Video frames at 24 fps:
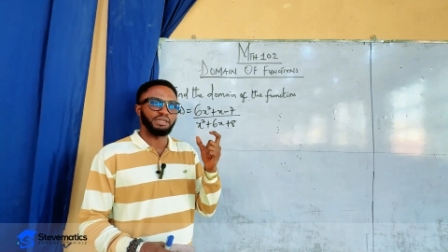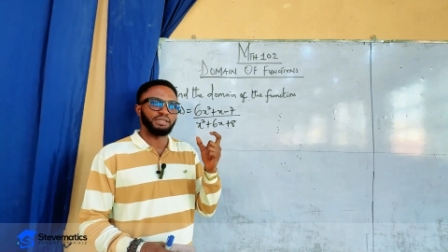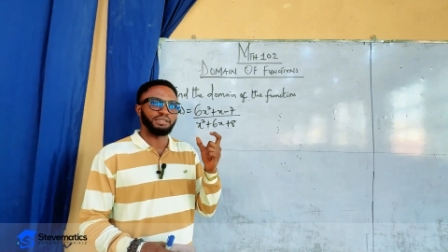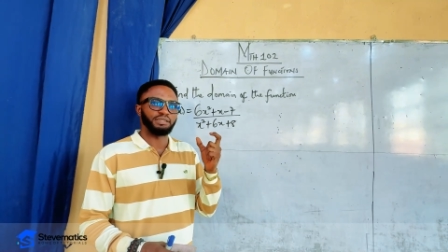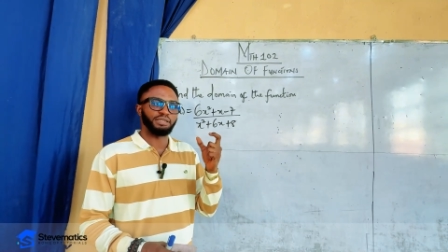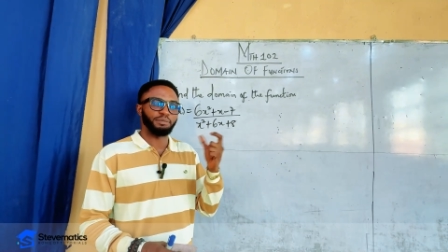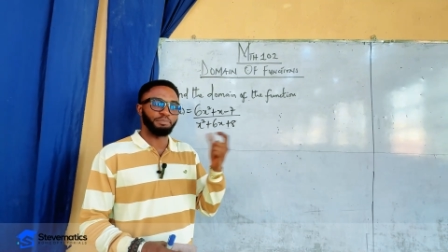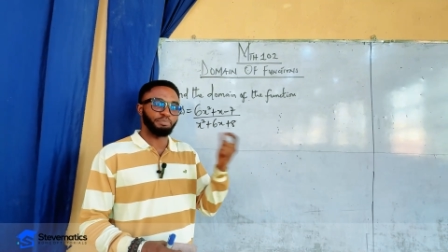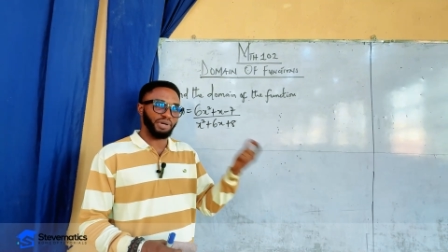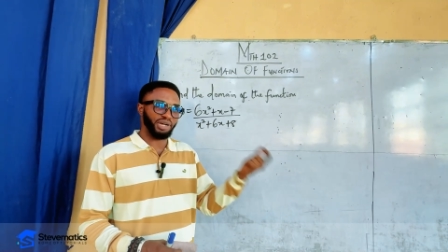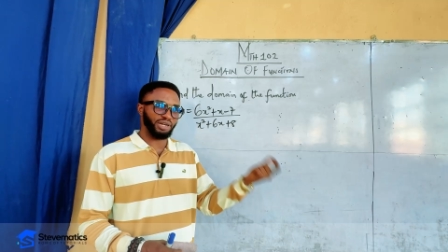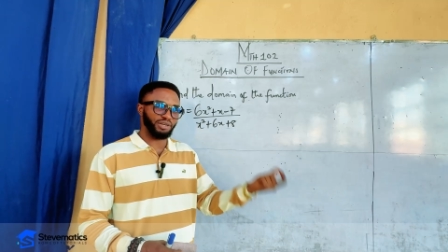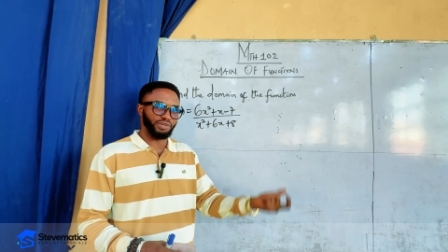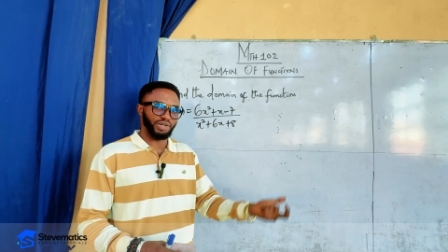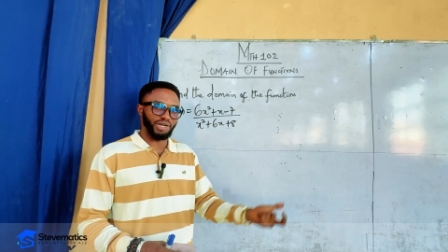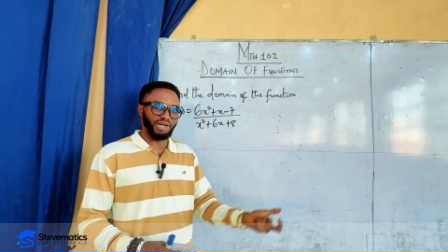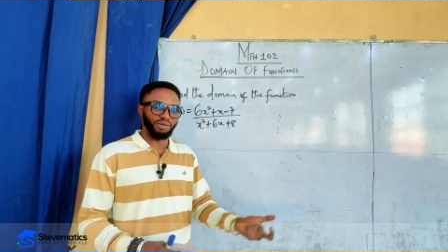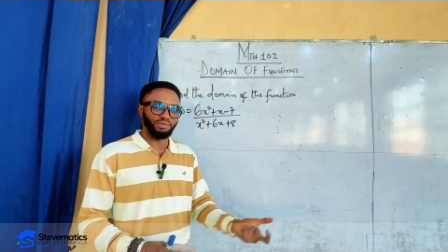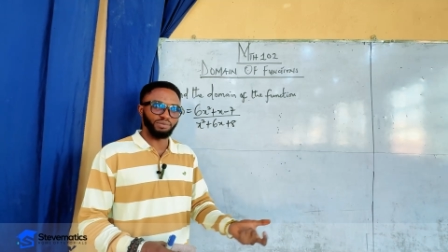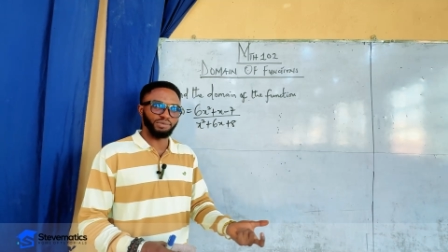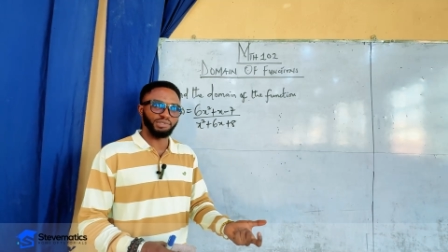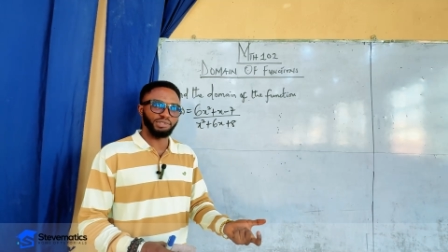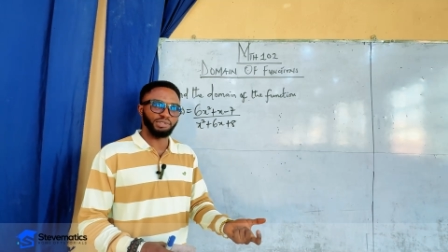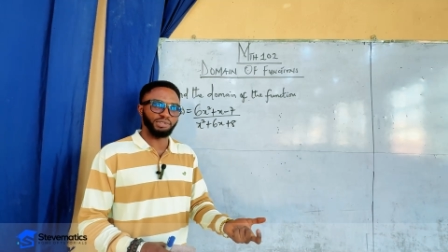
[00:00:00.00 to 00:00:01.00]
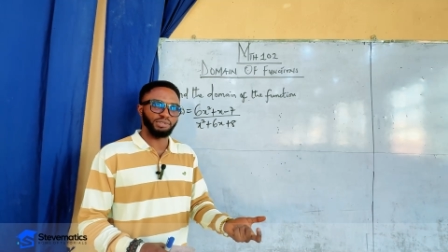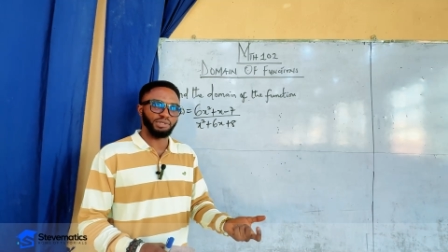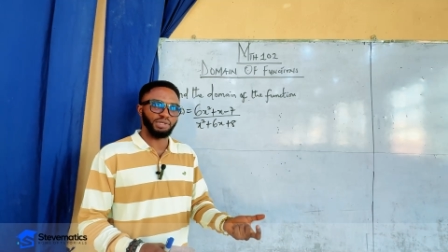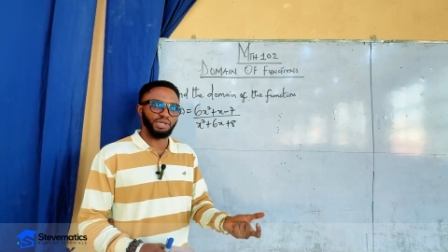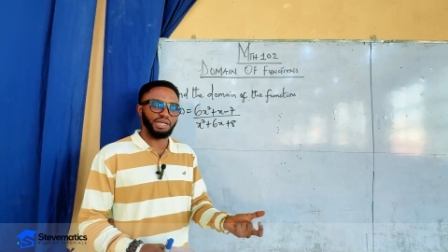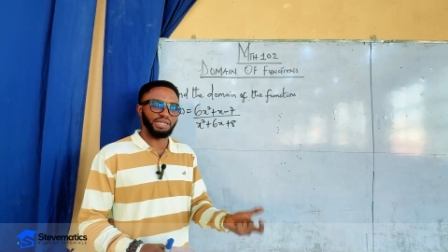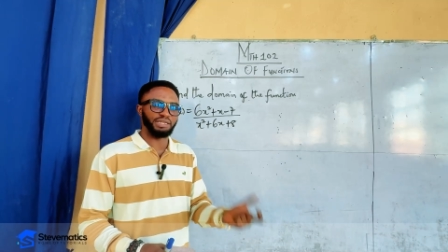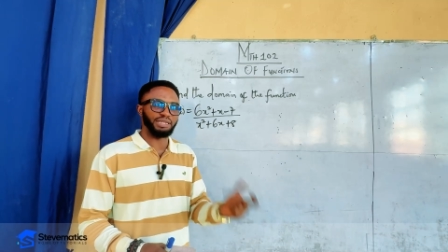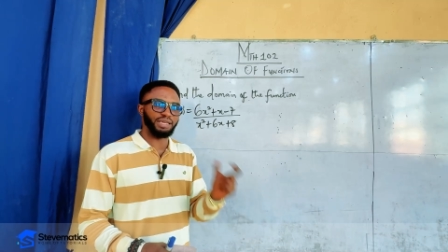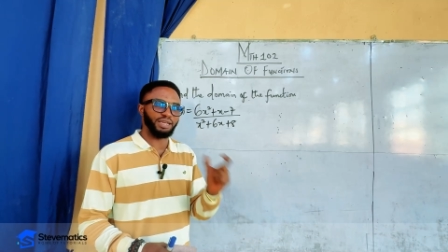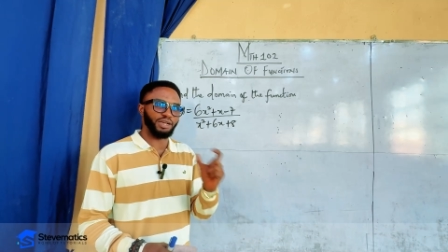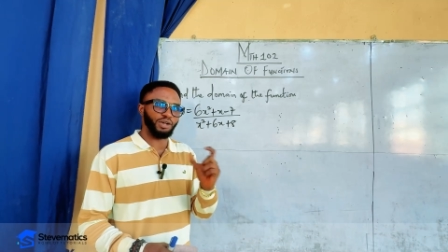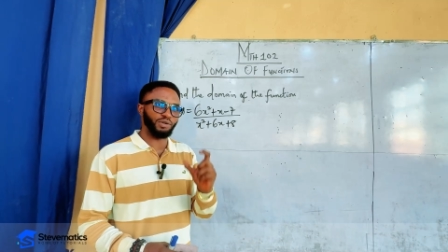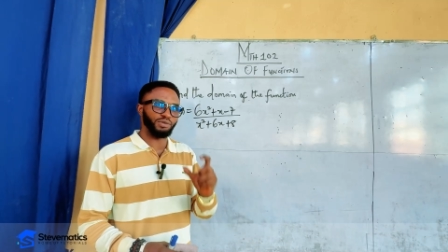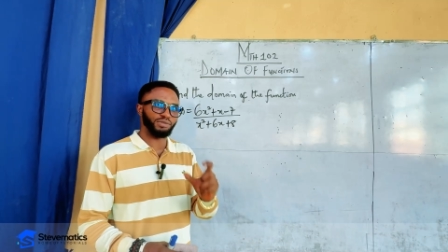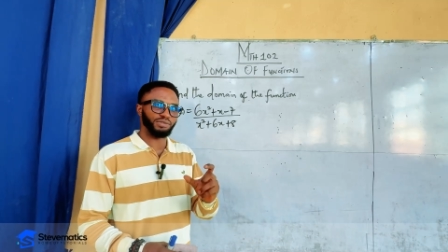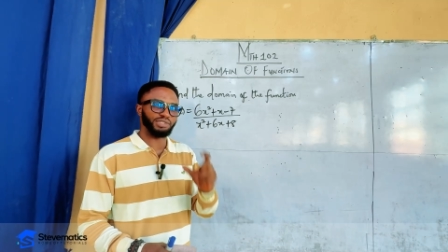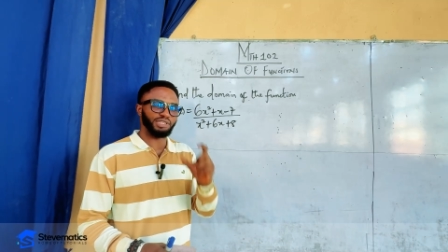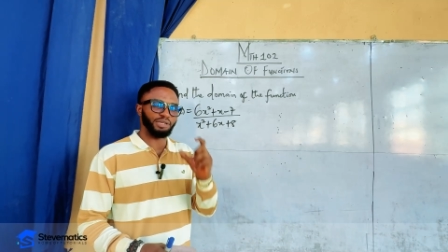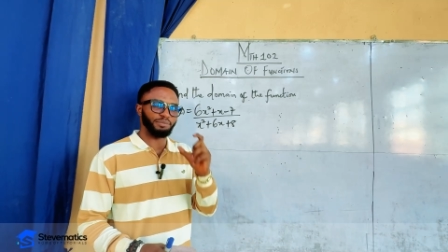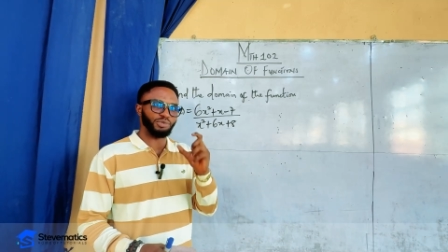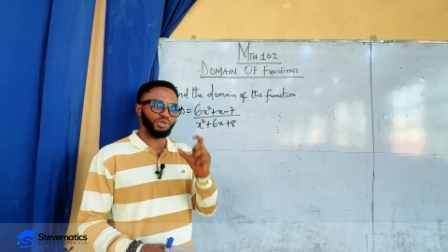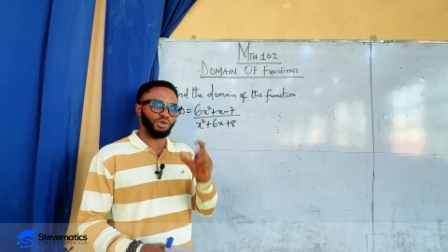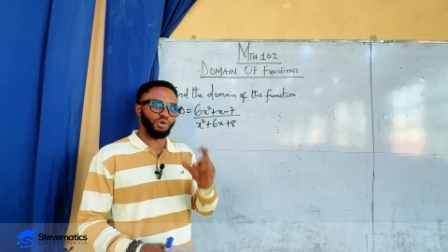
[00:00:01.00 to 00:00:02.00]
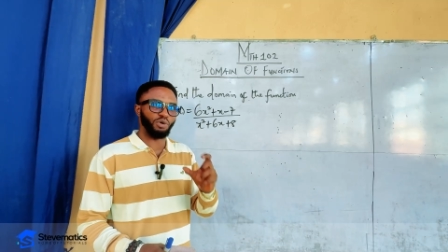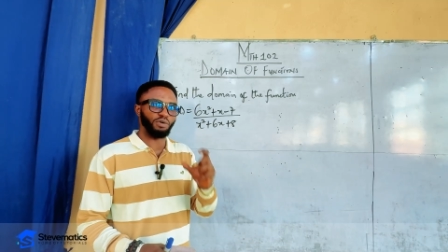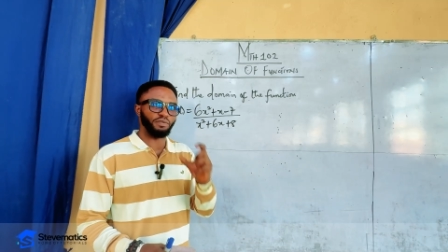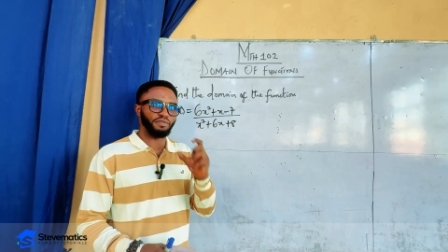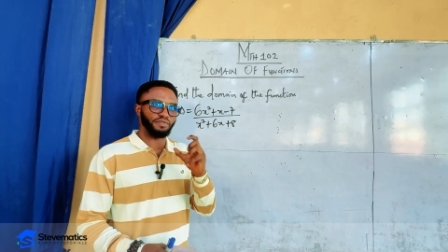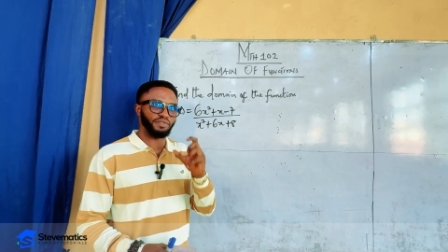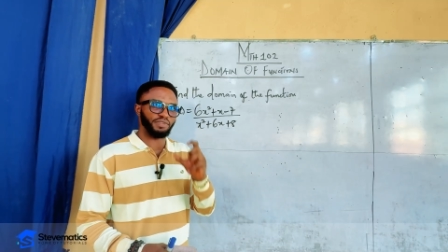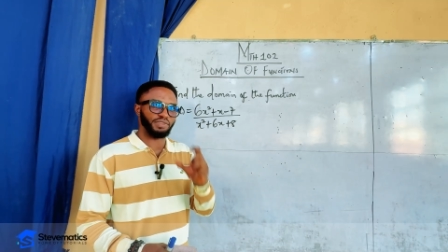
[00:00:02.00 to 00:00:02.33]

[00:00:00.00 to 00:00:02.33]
the background, and the concept of